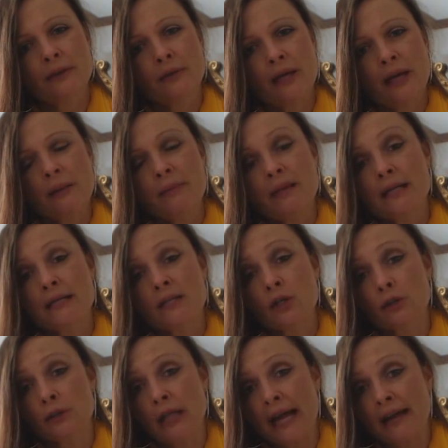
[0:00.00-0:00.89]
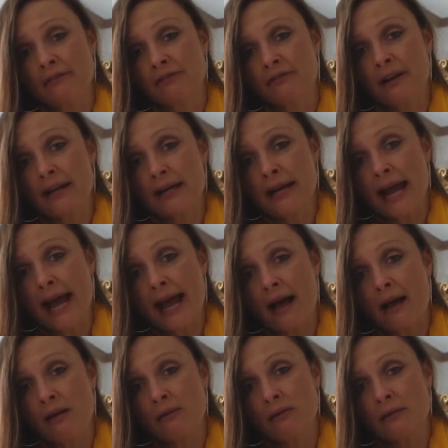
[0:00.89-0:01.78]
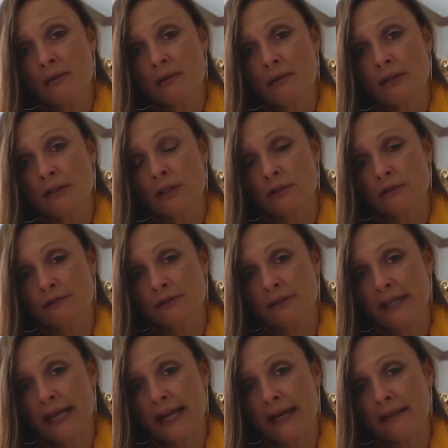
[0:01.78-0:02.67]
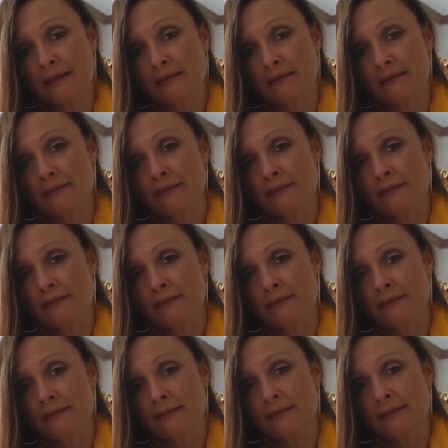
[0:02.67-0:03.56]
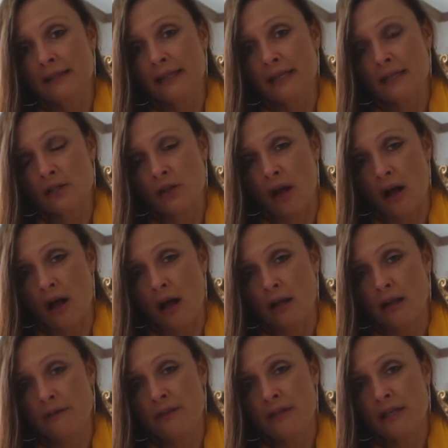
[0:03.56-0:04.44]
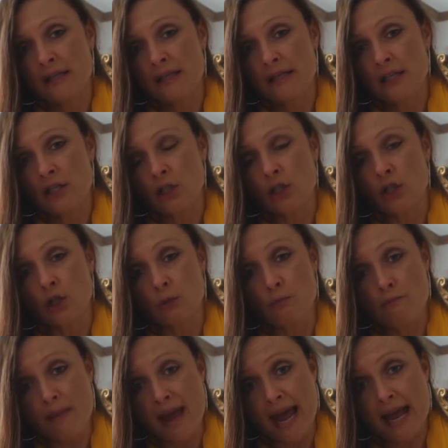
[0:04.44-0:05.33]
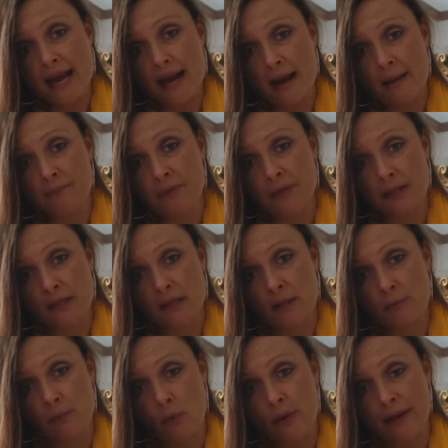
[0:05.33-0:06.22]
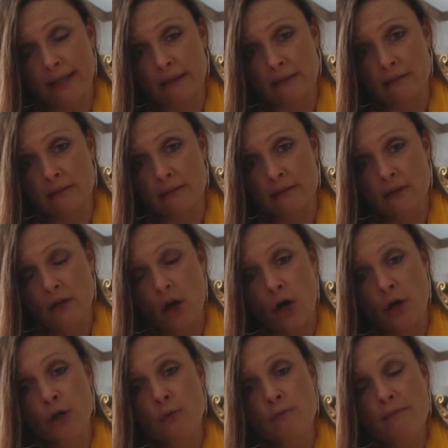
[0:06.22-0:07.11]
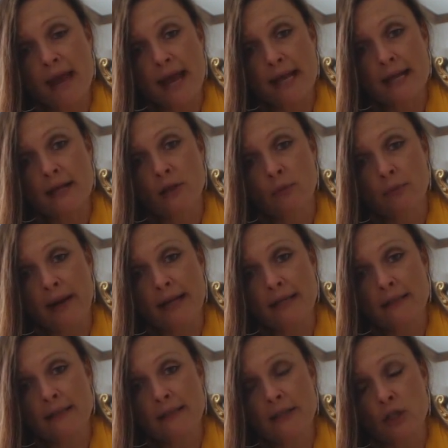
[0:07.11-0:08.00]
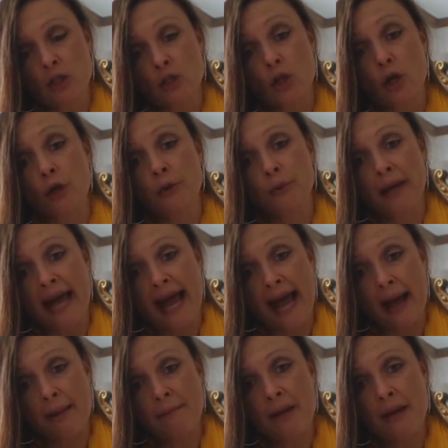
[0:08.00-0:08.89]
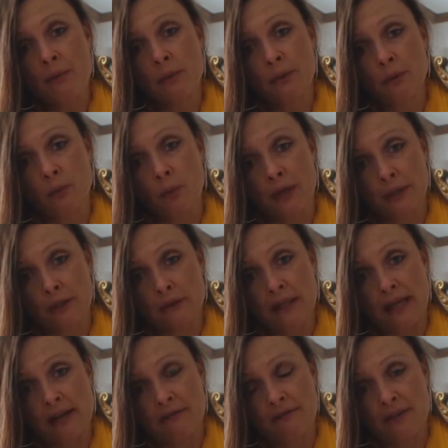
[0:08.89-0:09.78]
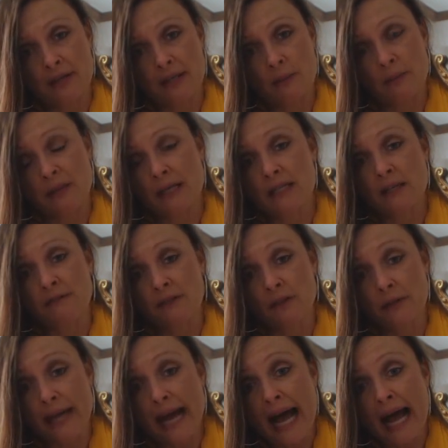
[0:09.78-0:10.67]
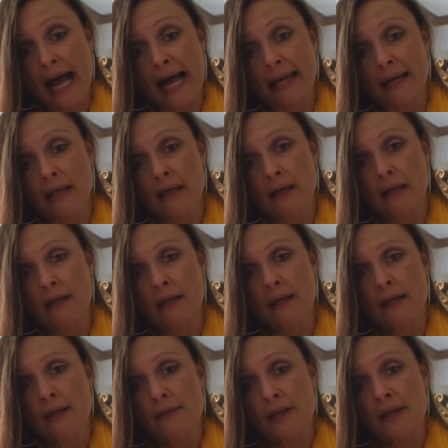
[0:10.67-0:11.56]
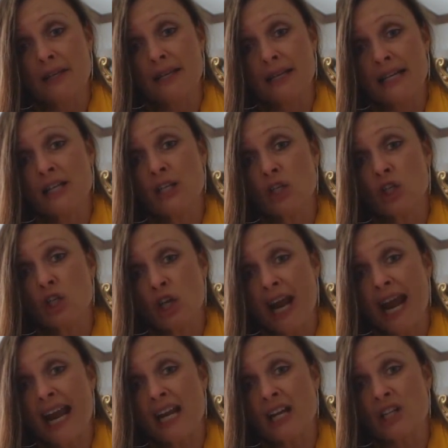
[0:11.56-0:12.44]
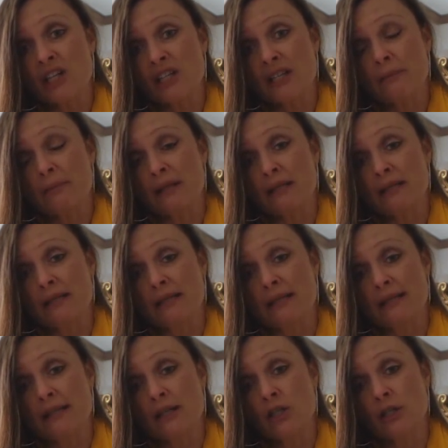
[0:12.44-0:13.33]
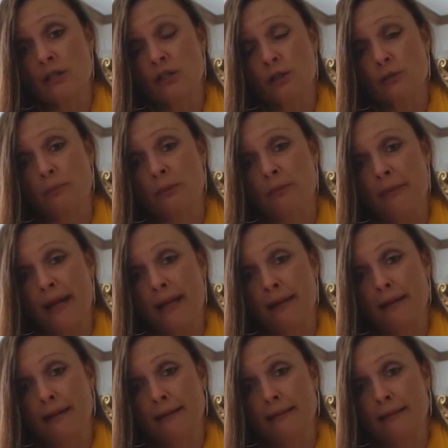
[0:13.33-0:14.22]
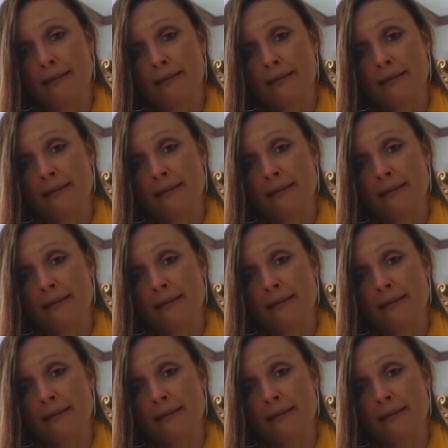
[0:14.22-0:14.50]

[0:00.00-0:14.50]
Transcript: Okay, because your life right now, don't forget, is all of the decisions you made up to this point. Are you making the right decisions? Are you happy with what your life is? Because if you're not, then you need to change some of these decisions you've been making,